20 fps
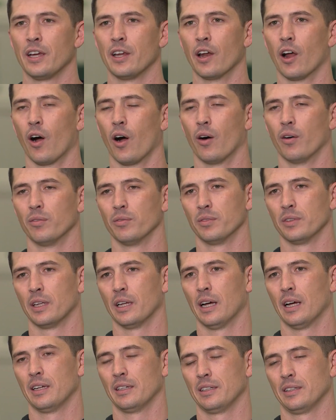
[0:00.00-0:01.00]
You know,
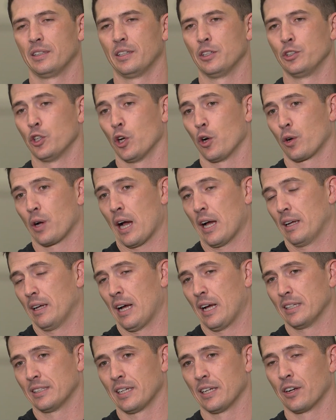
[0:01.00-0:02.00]
the, the joke
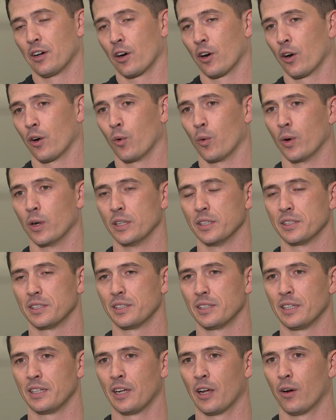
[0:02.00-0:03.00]
I, I said to her was,
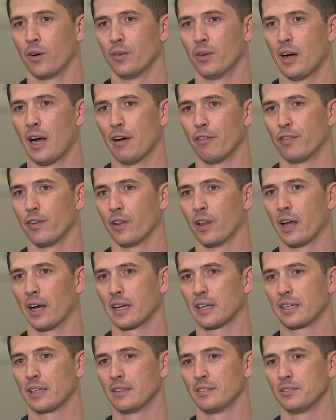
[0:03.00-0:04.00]
you know, I feel
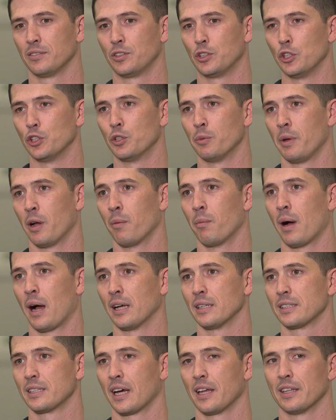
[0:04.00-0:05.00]
like she should be on my
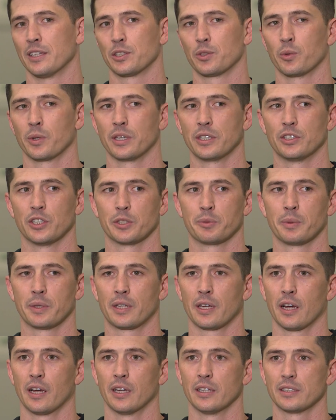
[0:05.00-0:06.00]
side this week just
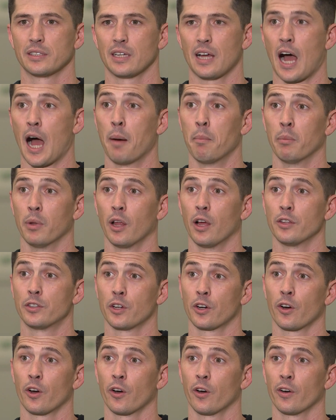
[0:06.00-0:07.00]
because I'm blood
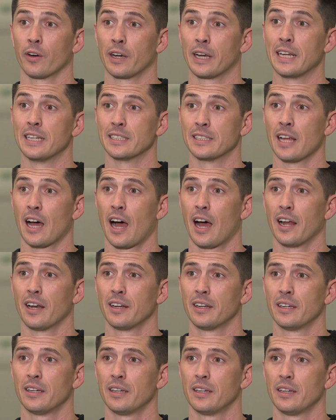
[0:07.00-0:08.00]
to her and he's not.
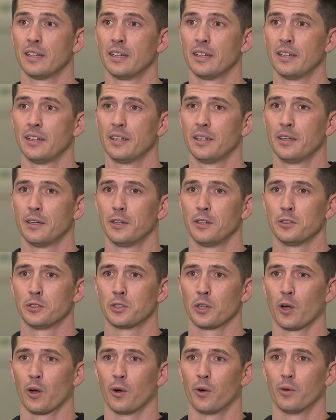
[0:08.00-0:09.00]

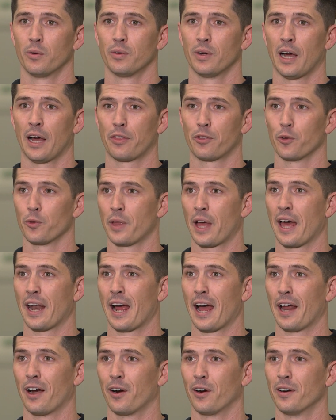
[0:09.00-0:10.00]
So I threw that
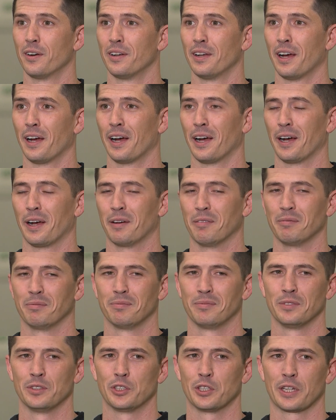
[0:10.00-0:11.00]
at her, um,
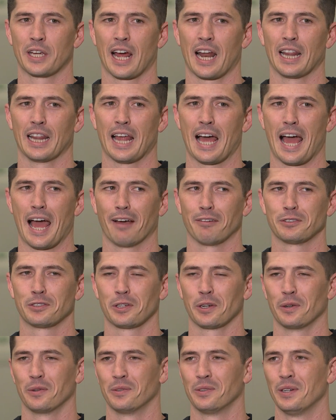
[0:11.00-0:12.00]
and she kind of laughed.
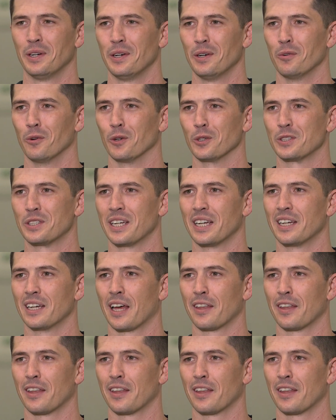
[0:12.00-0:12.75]
So we'll see.